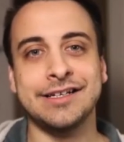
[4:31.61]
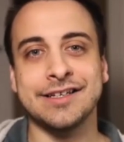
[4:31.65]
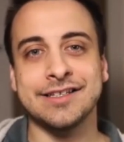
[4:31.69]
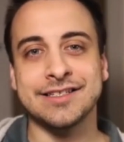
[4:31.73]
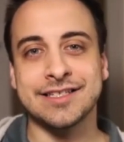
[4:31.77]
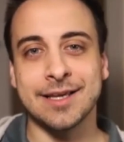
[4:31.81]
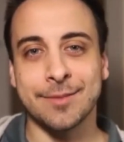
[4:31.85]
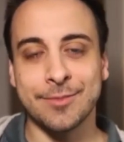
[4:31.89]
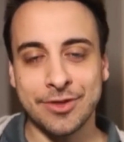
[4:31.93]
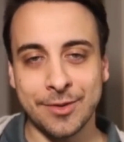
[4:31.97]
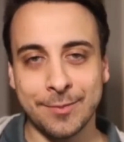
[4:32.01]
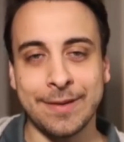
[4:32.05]

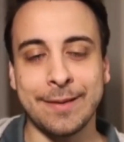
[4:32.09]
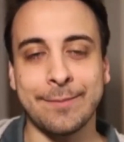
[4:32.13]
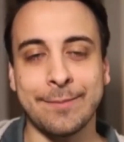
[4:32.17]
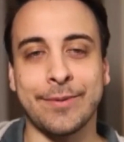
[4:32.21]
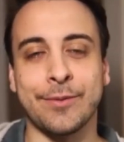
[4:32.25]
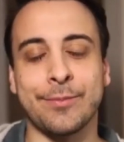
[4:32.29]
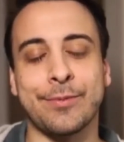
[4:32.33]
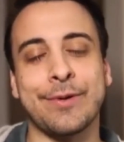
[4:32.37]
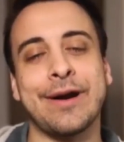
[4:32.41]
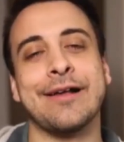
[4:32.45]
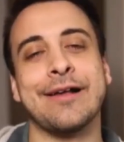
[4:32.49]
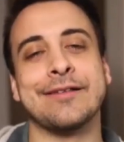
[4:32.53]
Some of the
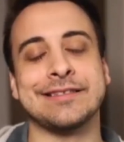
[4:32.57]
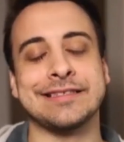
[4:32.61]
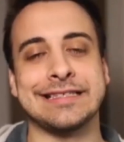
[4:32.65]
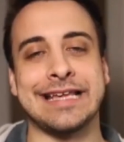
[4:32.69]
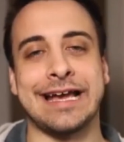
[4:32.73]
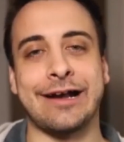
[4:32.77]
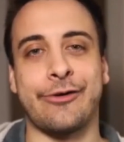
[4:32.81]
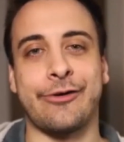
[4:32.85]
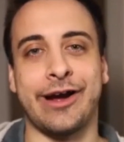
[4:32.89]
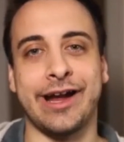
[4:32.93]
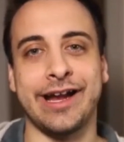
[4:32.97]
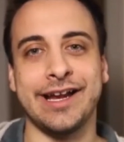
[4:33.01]
people pronounce it
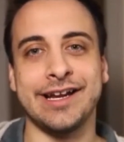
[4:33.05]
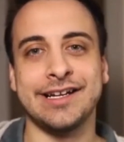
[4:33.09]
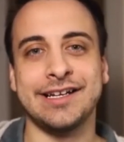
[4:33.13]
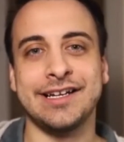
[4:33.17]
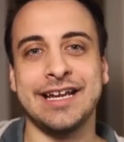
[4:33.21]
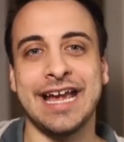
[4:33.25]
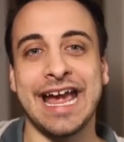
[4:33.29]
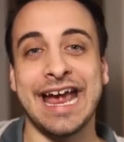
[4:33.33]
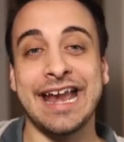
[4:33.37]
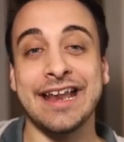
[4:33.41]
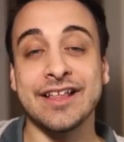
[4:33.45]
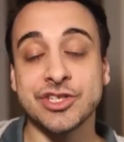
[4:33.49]
that way.
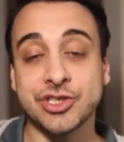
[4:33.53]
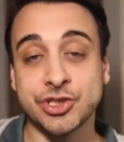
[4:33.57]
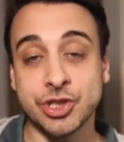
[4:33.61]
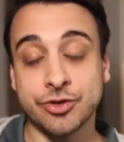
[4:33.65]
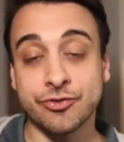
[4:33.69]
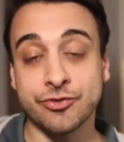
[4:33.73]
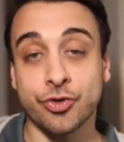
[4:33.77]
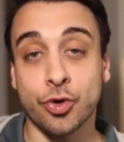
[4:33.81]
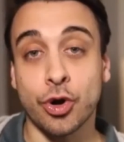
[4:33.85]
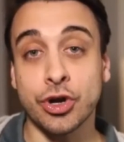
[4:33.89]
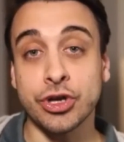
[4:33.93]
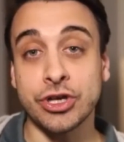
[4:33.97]
And it
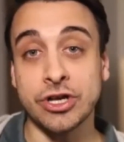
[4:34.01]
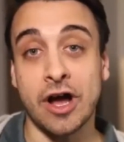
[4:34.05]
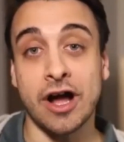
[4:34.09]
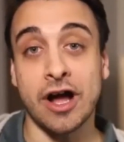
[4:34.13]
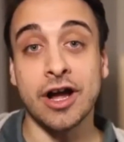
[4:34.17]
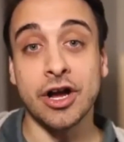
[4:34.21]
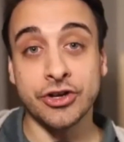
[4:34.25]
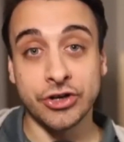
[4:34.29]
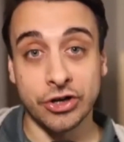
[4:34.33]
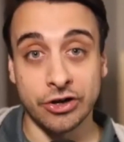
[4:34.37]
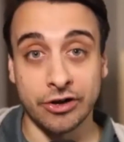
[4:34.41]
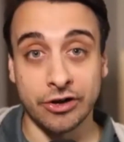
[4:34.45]
stood for
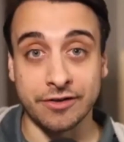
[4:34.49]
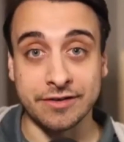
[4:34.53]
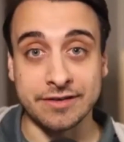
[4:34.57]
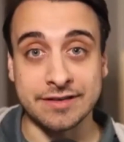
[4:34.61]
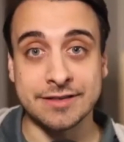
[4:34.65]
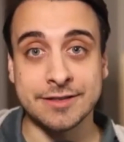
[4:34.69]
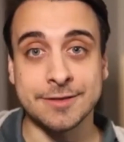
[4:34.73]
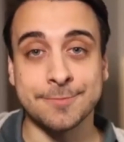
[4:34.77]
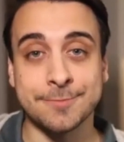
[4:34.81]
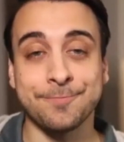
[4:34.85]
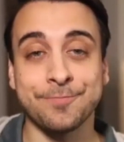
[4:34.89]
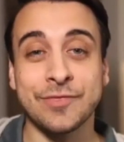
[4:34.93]
young
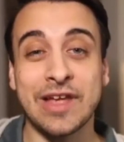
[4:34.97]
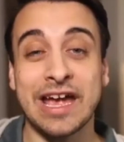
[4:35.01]
adults.